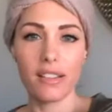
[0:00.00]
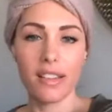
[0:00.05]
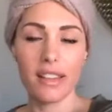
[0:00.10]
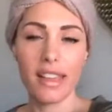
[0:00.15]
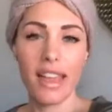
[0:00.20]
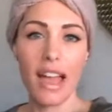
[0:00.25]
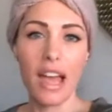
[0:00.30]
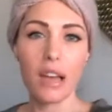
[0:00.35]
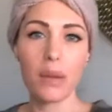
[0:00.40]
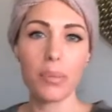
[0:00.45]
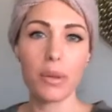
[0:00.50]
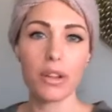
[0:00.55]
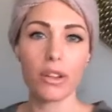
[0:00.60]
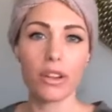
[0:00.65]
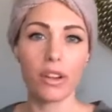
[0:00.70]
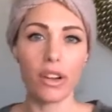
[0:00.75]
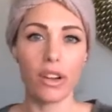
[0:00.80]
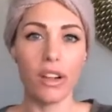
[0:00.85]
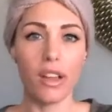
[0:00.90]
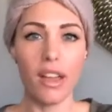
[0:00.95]
to
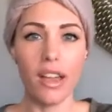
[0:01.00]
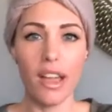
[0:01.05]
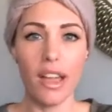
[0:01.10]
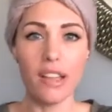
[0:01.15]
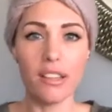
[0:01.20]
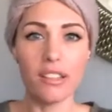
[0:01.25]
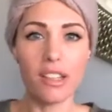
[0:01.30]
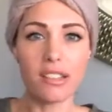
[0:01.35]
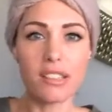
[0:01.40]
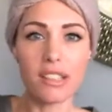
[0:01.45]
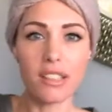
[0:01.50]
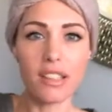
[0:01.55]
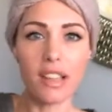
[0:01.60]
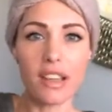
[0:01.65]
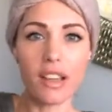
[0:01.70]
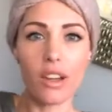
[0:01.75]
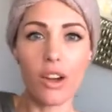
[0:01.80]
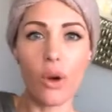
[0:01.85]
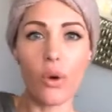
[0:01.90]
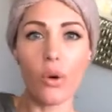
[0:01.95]
caterpillar and doesn't
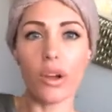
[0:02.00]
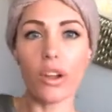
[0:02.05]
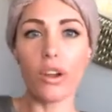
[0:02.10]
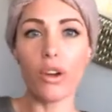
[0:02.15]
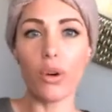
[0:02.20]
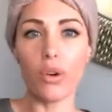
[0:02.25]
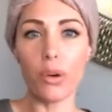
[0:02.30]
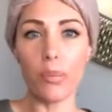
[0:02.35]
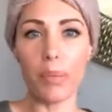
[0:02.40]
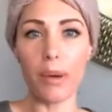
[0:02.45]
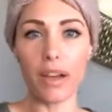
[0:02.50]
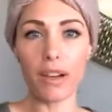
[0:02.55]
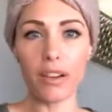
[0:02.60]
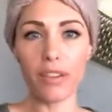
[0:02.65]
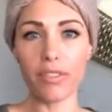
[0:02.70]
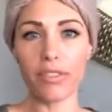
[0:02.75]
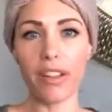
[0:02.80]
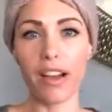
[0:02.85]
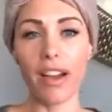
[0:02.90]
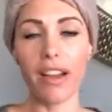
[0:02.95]
let go and go to
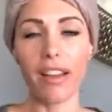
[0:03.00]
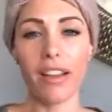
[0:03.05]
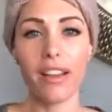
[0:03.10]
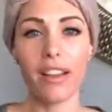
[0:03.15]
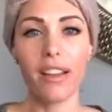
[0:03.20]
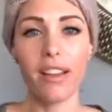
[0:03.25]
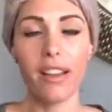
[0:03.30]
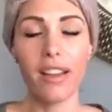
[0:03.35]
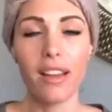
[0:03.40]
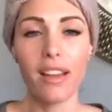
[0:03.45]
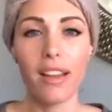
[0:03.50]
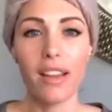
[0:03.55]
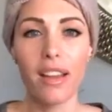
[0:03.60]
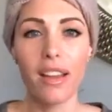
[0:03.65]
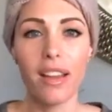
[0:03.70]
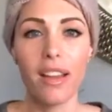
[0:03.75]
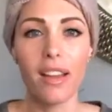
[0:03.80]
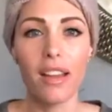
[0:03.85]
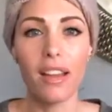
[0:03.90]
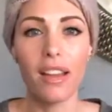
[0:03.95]
butterfly,
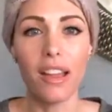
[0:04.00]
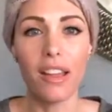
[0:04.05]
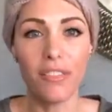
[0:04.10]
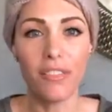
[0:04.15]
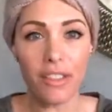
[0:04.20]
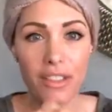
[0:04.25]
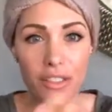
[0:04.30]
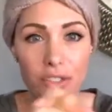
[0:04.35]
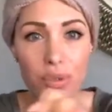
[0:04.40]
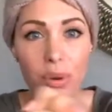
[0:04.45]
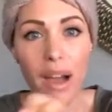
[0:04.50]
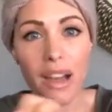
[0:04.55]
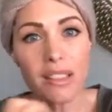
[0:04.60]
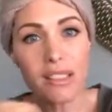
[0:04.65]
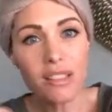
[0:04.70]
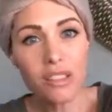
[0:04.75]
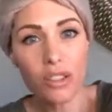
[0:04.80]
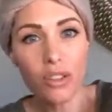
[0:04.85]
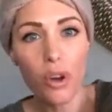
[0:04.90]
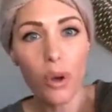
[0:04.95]
if it
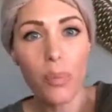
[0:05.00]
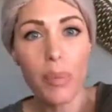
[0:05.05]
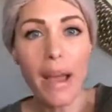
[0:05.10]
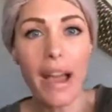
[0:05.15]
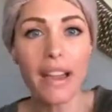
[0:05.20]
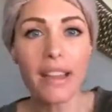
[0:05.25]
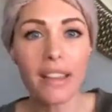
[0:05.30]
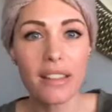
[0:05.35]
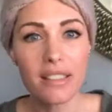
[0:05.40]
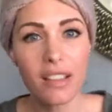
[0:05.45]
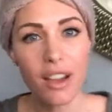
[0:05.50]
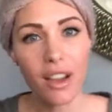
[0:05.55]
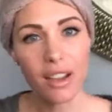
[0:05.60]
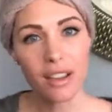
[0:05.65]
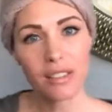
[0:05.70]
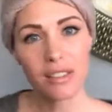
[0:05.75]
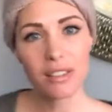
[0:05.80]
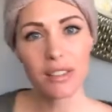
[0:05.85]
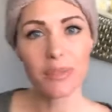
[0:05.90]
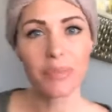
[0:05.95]
tries to go back, it
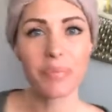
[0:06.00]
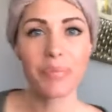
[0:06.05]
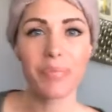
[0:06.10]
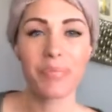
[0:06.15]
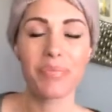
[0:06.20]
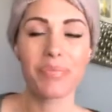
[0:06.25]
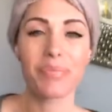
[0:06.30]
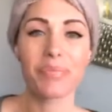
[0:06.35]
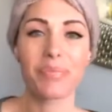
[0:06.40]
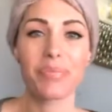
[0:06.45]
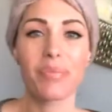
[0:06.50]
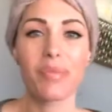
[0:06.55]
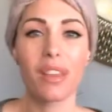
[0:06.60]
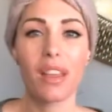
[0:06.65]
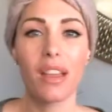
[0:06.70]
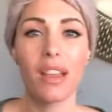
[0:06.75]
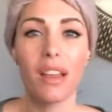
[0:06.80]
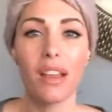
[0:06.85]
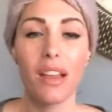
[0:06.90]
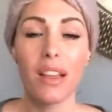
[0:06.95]
dies.
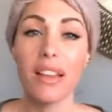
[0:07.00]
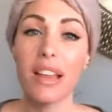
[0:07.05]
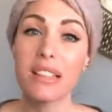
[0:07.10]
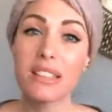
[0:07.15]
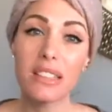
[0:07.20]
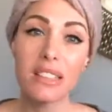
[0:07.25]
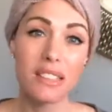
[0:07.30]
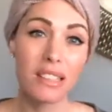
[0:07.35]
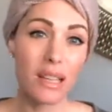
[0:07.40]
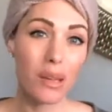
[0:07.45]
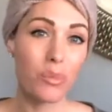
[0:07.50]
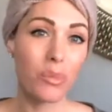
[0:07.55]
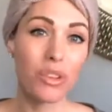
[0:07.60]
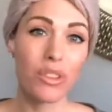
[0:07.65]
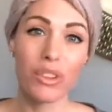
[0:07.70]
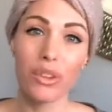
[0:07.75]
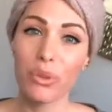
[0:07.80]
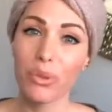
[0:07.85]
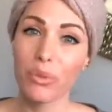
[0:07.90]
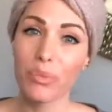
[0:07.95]
And that's the same with
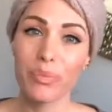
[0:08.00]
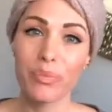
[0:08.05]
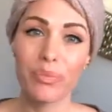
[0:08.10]
you.